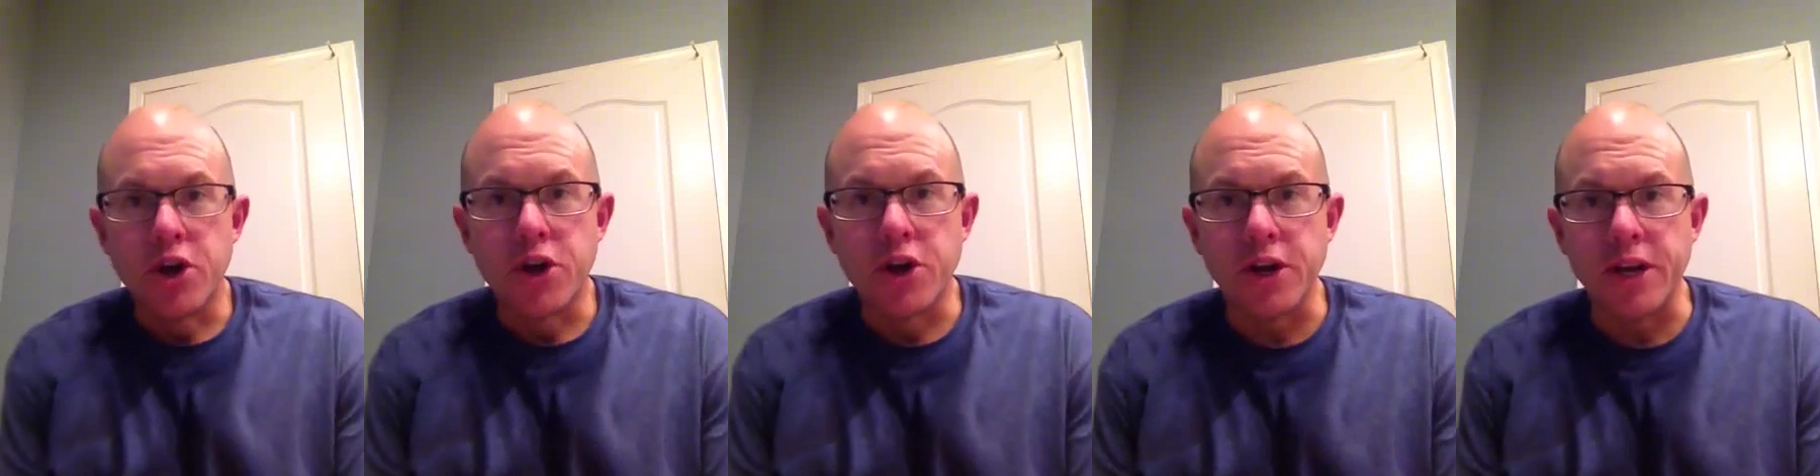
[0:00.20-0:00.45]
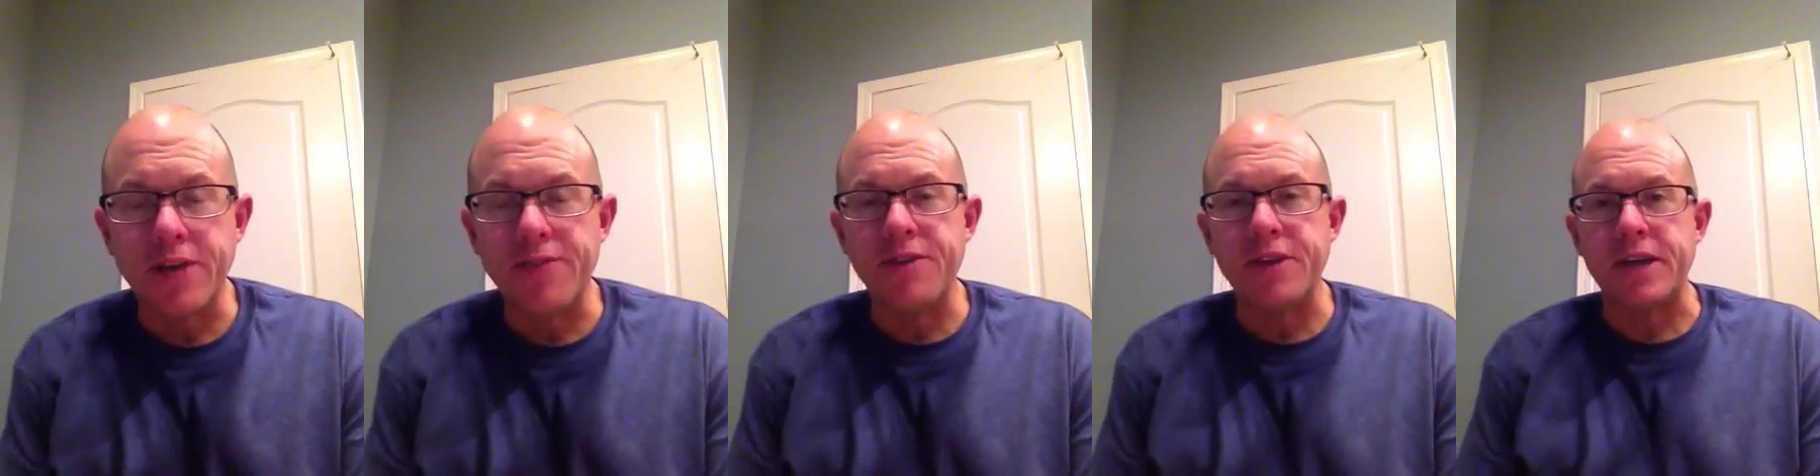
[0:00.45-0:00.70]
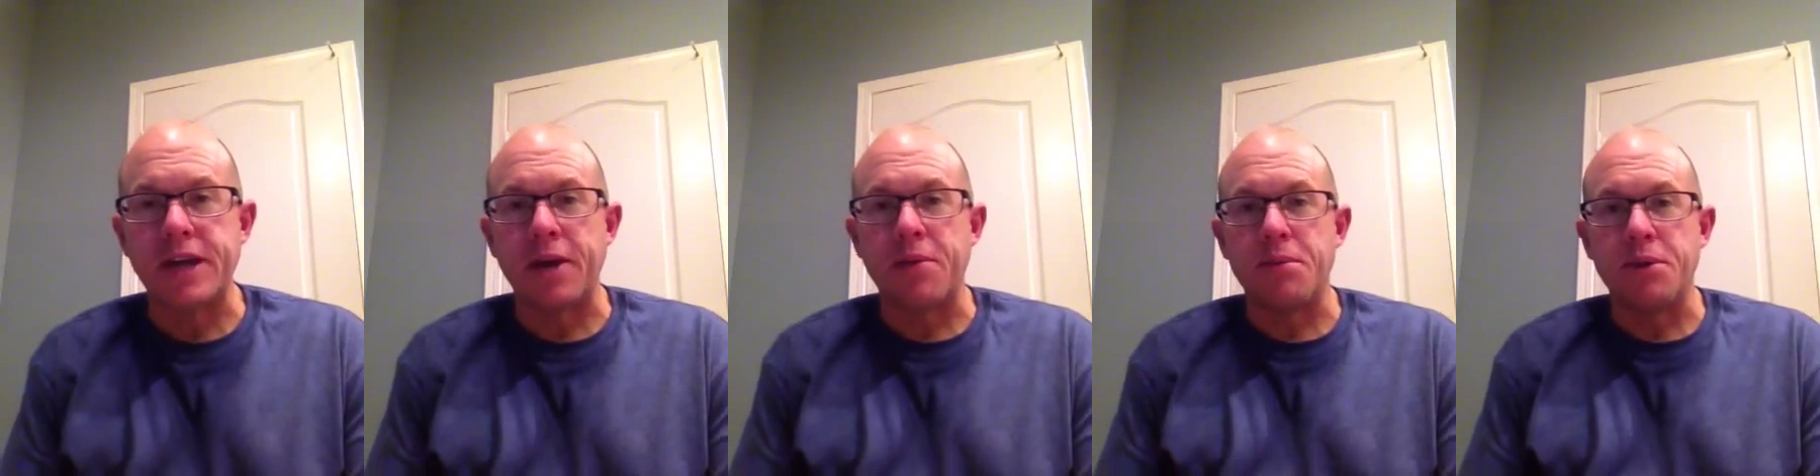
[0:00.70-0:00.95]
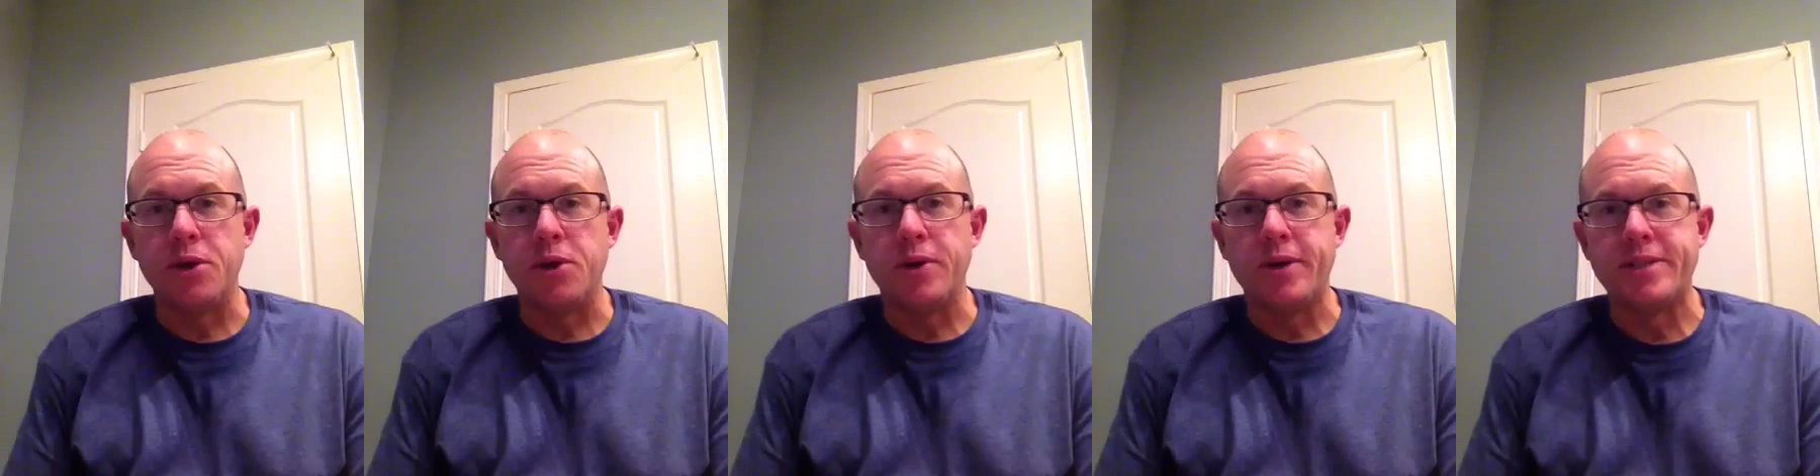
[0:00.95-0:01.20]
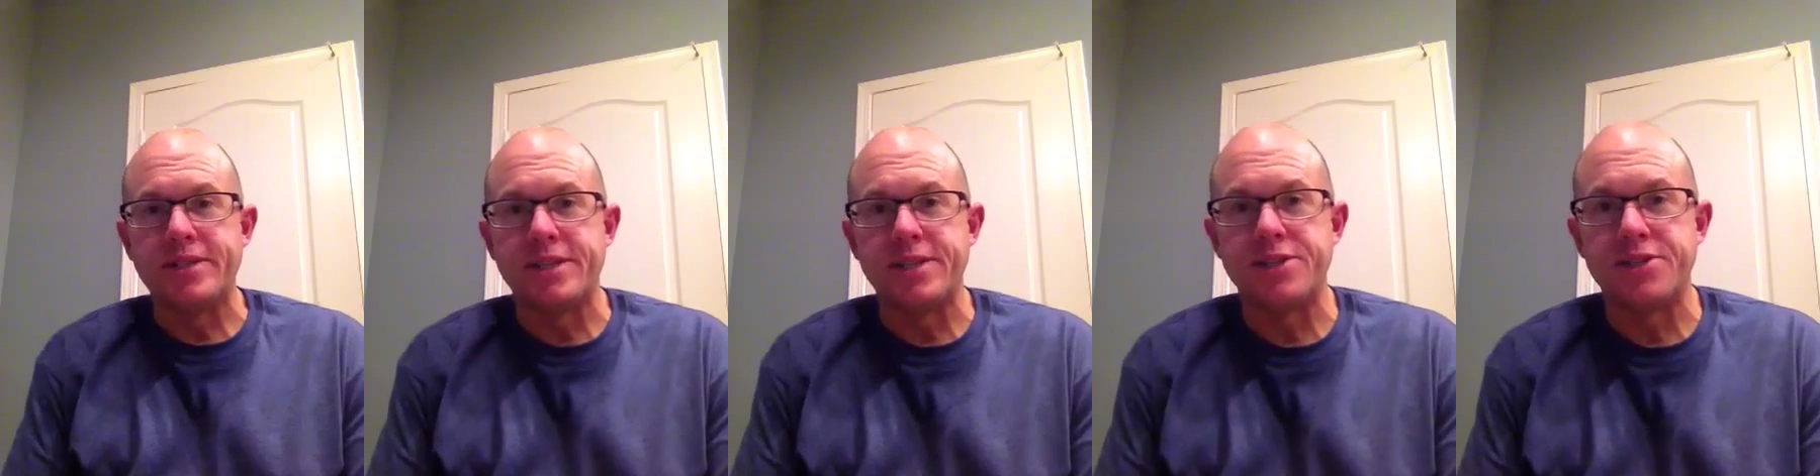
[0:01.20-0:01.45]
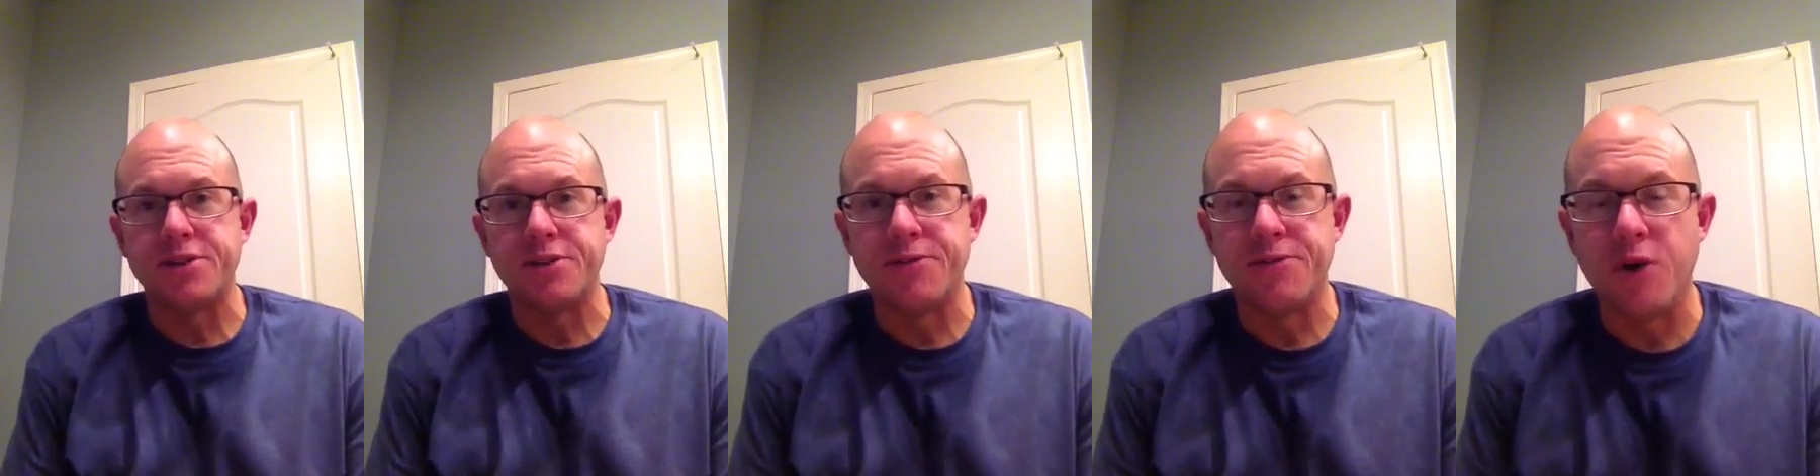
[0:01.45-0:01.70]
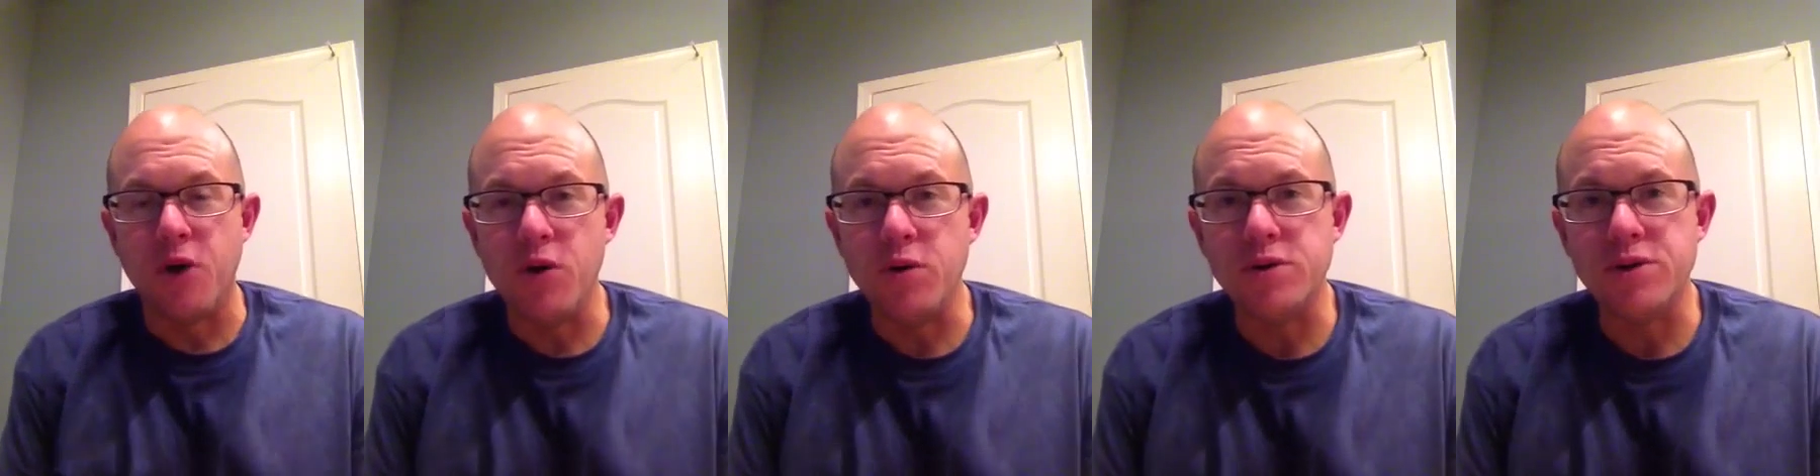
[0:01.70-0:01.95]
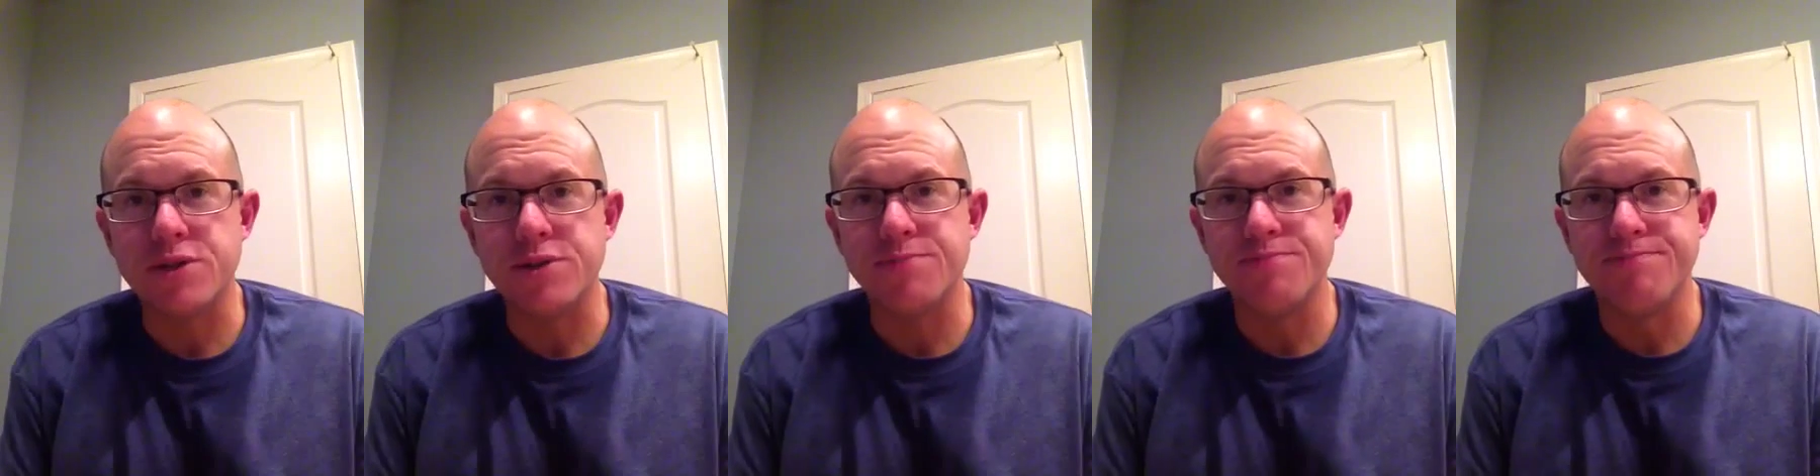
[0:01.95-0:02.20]
Good evening, APUSH history
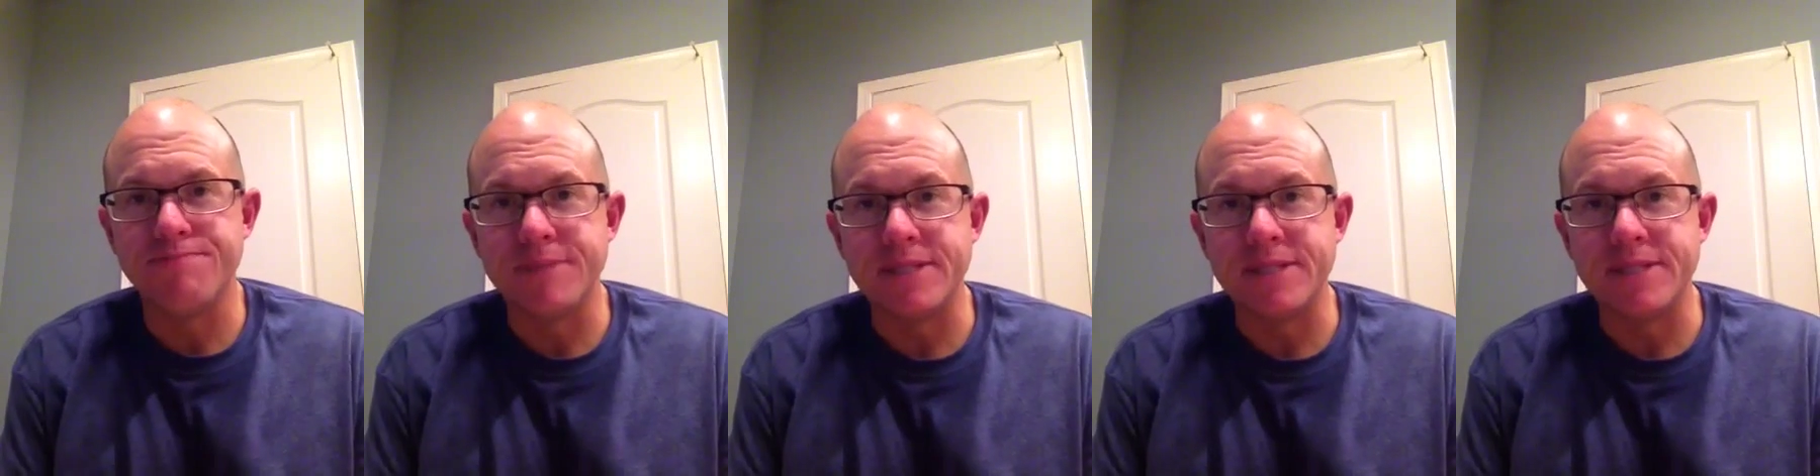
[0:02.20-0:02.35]
folks.